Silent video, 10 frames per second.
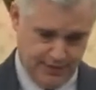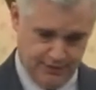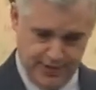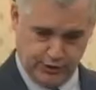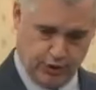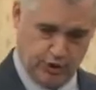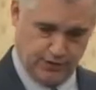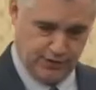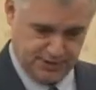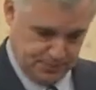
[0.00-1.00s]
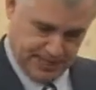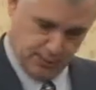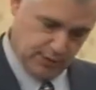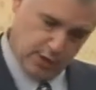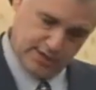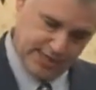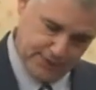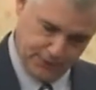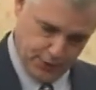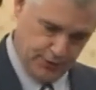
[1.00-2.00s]
they called it this, but they went one
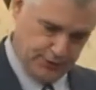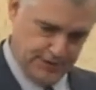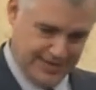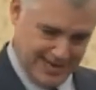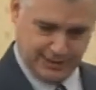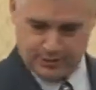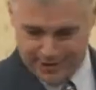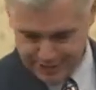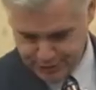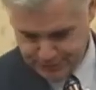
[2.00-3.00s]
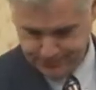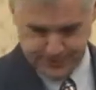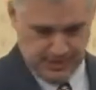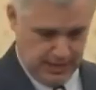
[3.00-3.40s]
step further, the Declaration